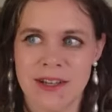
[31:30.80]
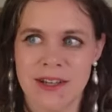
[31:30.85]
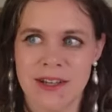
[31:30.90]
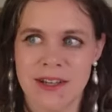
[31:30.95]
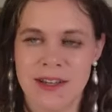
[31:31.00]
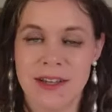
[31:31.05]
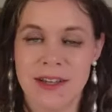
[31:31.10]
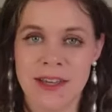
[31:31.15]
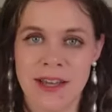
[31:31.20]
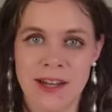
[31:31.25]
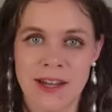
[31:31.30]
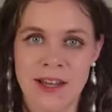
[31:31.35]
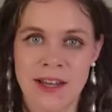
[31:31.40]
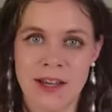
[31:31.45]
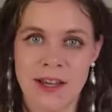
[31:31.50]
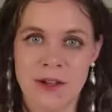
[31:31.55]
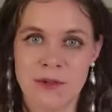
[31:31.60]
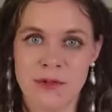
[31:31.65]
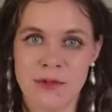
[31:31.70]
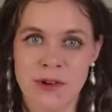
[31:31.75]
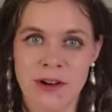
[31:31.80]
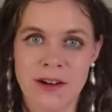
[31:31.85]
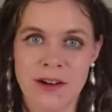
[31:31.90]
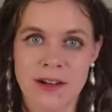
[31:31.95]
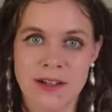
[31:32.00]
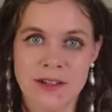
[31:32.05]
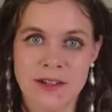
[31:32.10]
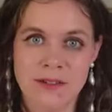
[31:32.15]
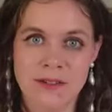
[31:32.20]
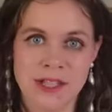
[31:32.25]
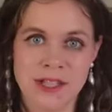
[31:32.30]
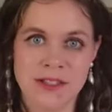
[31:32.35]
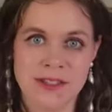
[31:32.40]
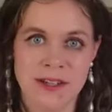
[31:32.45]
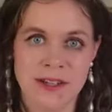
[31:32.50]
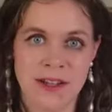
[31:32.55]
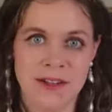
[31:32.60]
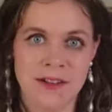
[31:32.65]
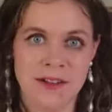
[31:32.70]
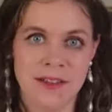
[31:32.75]
getting it wrong, which is
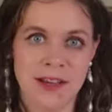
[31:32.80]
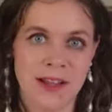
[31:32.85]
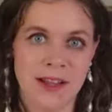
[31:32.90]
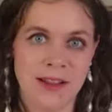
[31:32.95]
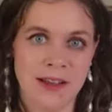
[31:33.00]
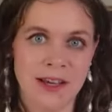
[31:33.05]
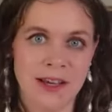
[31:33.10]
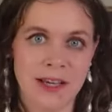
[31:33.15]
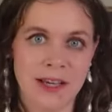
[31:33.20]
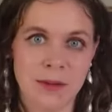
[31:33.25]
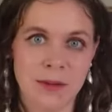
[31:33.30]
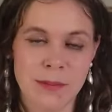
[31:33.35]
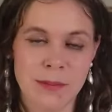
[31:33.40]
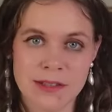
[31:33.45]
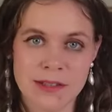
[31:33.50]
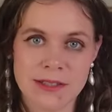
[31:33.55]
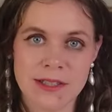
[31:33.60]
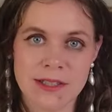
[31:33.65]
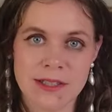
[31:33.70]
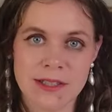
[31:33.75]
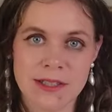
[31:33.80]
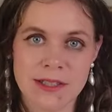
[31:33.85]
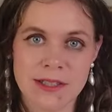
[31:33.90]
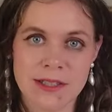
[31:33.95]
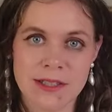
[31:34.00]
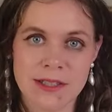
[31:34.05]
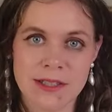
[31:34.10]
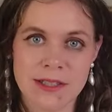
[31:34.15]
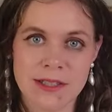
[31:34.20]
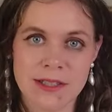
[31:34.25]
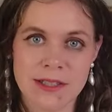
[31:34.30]
another thing I like about the system because